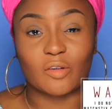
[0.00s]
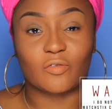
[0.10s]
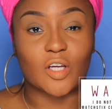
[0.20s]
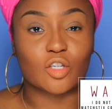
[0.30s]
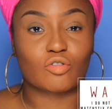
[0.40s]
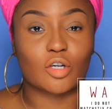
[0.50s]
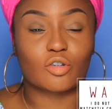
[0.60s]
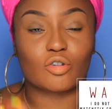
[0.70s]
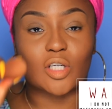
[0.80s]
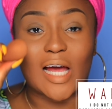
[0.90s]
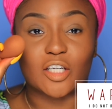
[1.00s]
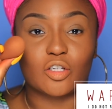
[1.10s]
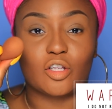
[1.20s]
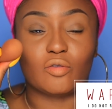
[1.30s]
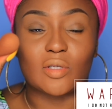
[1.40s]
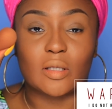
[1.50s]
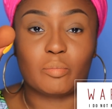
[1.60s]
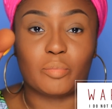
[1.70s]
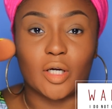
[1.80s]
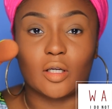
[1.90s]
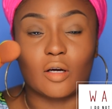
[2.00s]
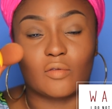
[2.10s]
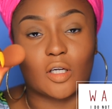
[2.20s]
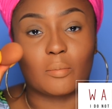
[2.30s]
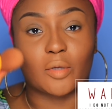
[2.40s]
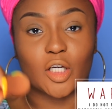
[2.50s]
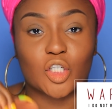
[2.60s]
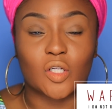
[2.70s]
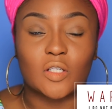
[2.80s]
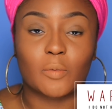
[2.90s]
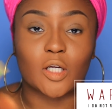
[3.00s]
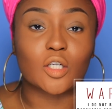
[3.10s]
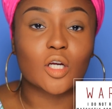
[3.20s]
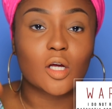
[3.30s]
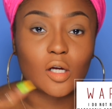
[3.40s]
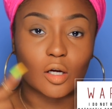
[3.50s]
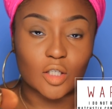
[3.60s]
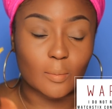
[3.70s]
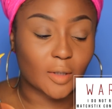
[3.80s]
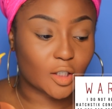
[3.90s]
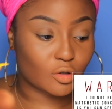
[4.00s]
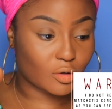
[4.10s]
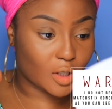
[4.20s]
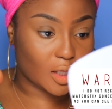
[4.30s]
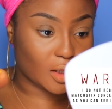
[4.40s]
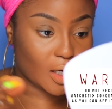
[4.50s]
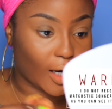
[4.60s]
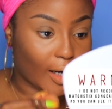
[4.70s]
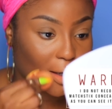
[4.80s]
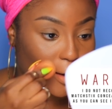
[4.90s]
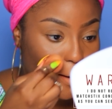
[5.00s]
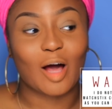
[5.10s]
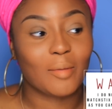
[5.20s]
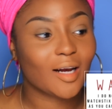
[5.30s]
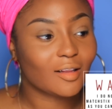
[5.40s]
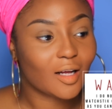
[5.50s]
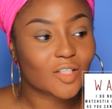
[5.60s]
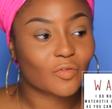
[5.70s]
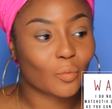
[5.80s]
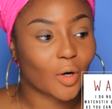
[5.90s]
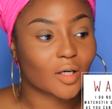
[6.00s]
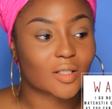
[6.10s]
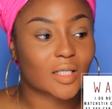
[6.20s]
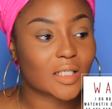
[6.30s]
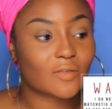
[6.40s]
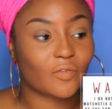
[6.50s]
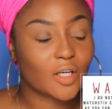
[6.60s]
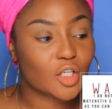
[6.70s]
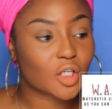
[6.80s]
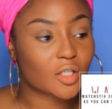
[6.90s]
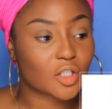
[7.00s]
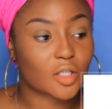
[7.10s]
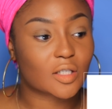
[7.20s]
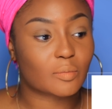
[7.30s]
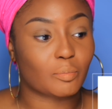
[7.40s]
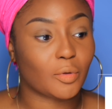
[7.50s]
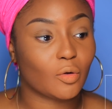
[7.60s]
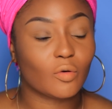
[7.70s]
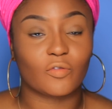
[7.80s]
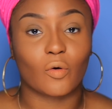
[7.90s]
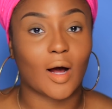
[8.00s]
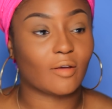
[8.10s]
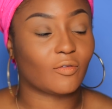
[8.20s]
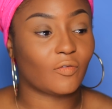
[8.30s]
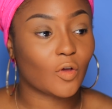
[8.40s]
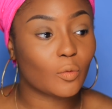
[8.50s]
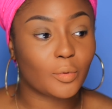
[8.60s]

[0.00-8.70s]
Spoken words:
my face structure to actually use the butt of the complexion sponge to blend underneath the eye. I'm at a loss for words. This finish is just beautiful. I feel